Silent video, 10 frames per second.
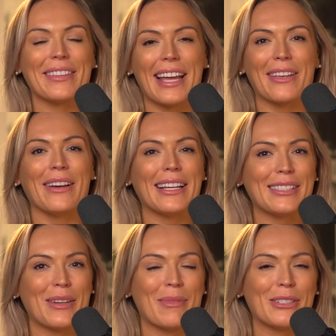And thank you guys
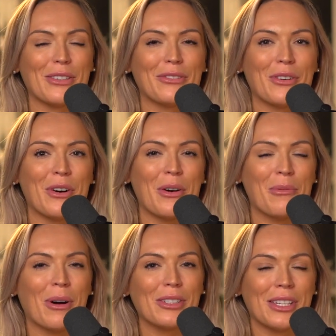so much for
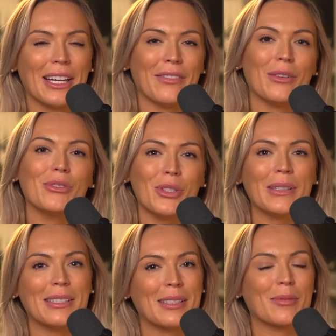watching. If you do
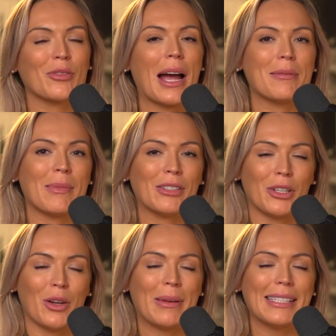want to subscribe to make sure
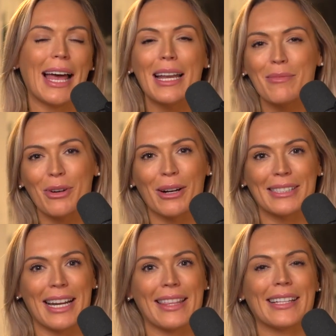you don't miss any more
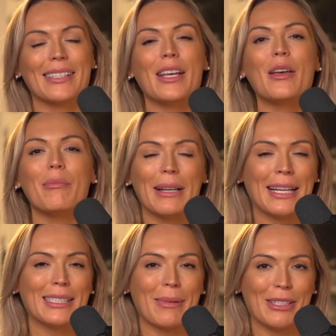content like this,
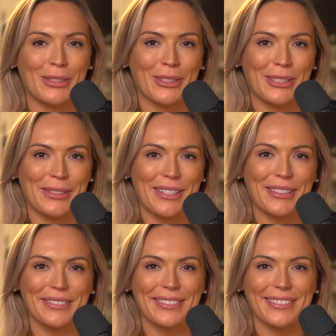please make sure to do so.